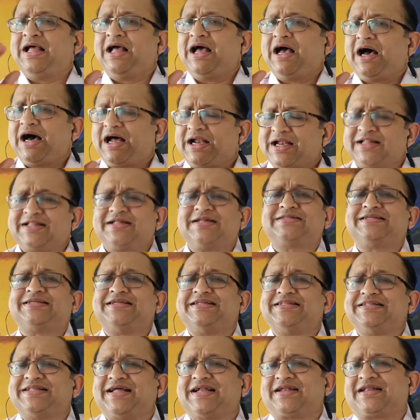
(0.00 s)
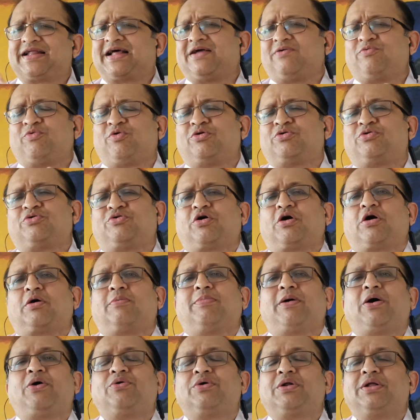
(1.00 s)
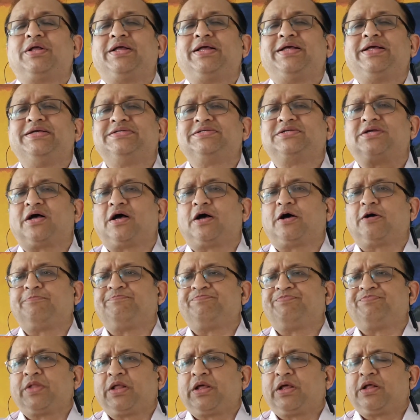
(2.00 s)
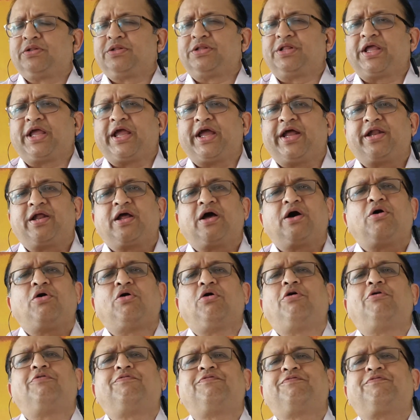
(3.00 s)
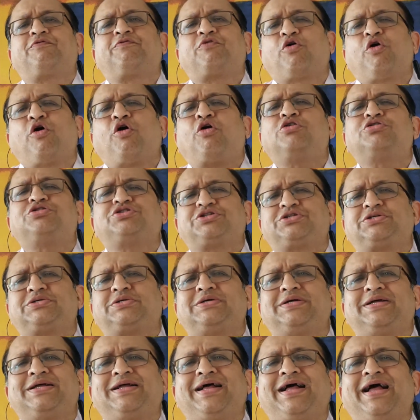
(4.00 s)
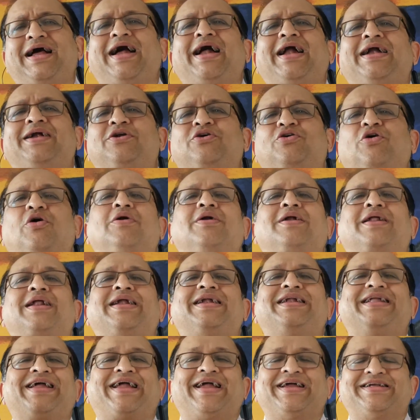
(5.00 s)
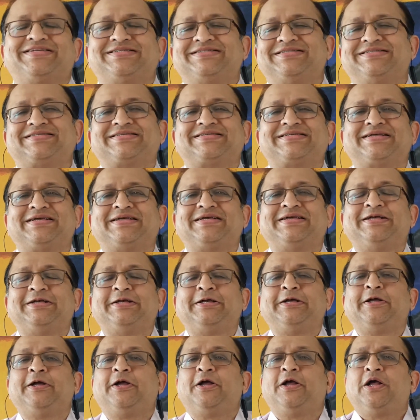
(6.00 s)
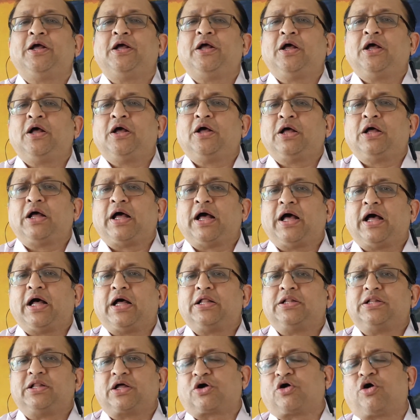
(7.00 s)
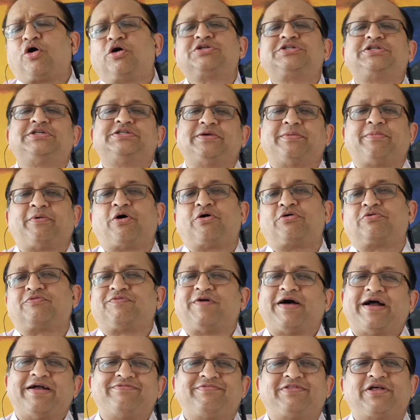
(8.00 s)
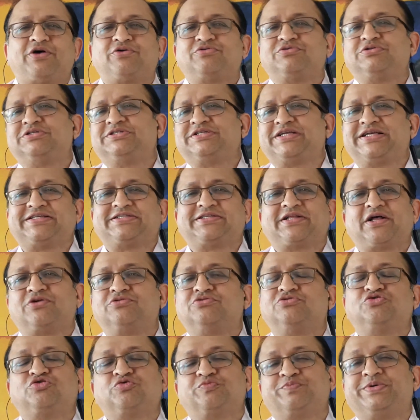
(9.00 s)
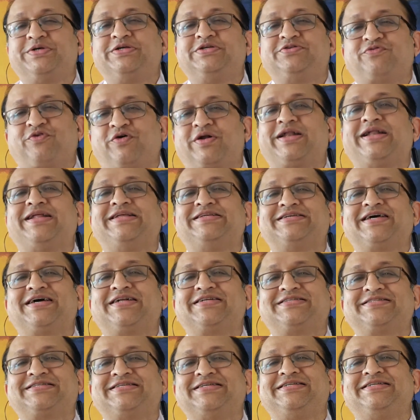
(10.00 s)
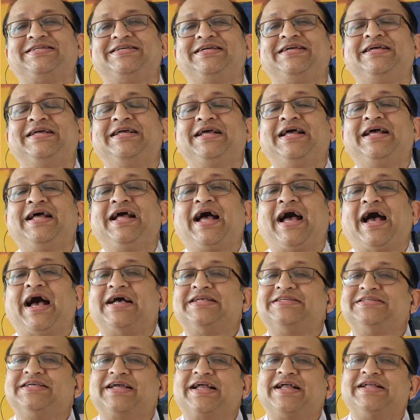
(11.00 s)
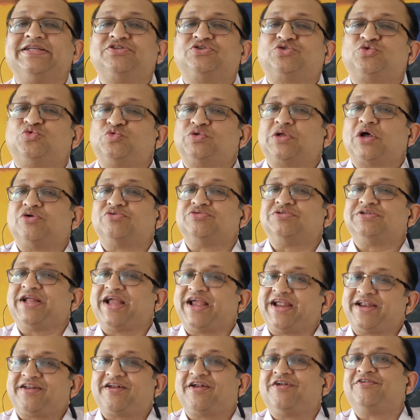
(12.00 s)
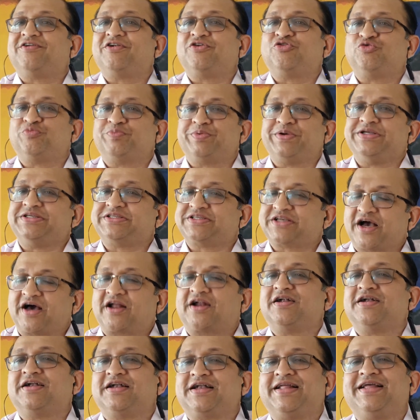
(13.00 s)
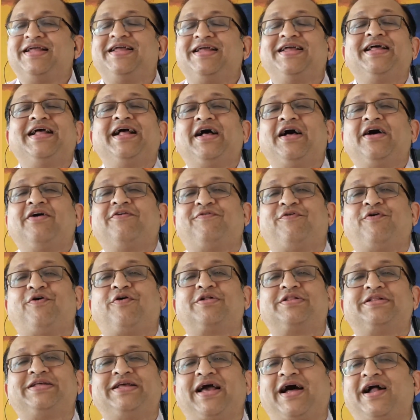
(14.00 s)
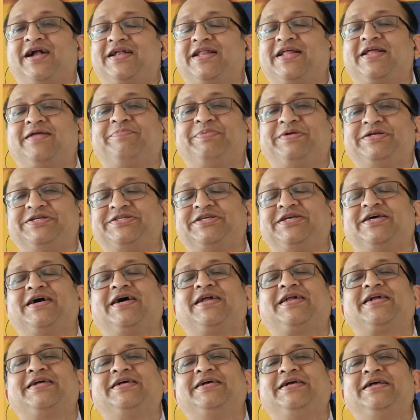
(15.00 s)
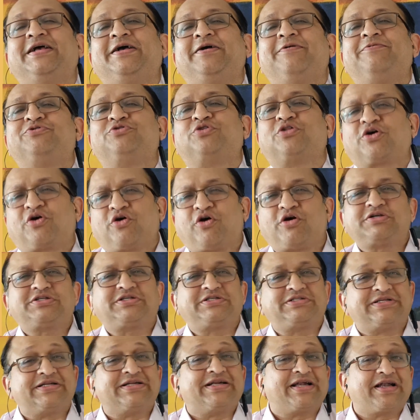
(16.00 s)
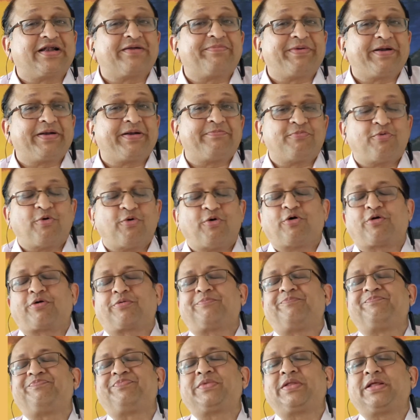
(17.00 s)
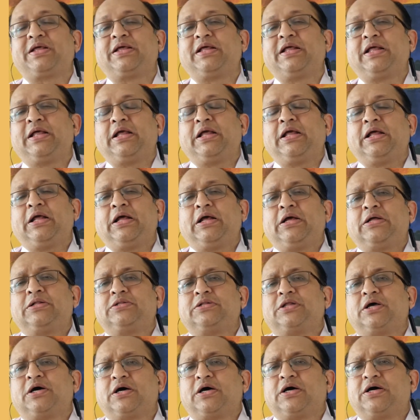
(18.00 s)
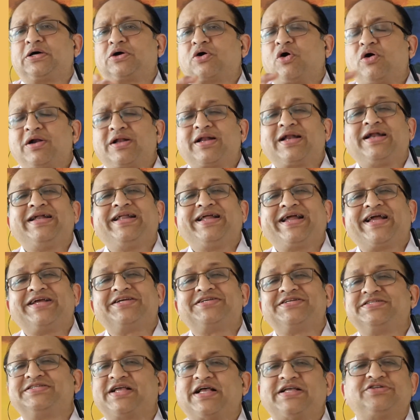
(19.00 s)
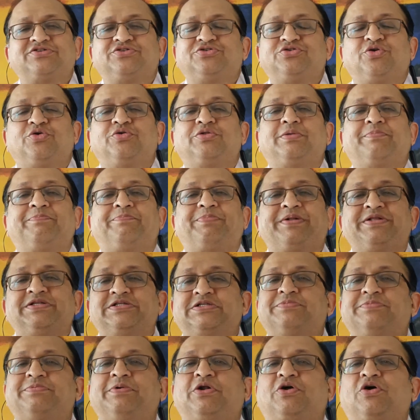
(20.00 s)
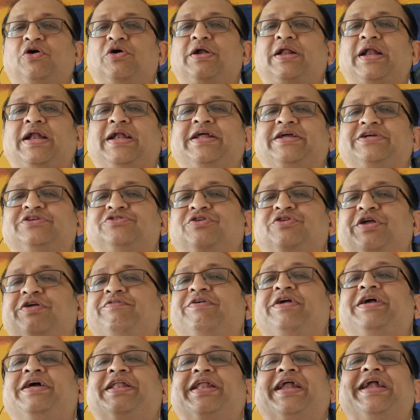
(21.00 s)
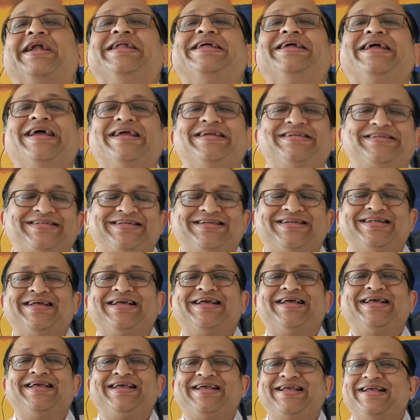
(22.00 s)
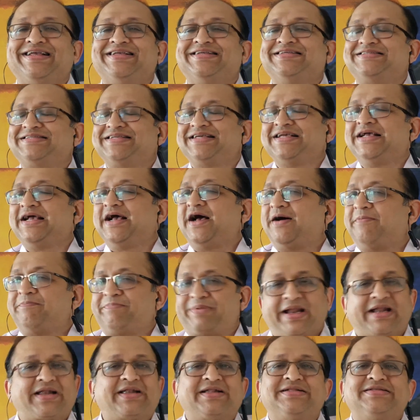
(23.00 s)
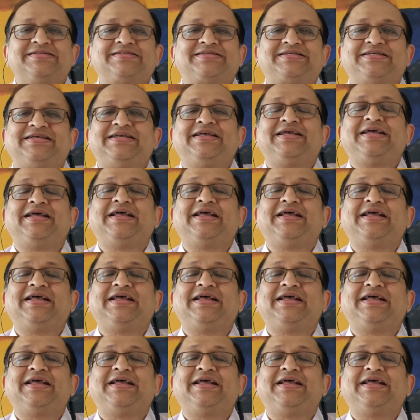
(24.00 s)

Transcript: Another thing that I want to talk about is the area of cost and contraindications. The cost is about 5,000, 6,000 rupees for an HRCT, as against 2,800 rupees currently for the RT-PCR. So the cost is a little bit more. The contraindications, as you know, the principal contraindication giving radiation is pregnancy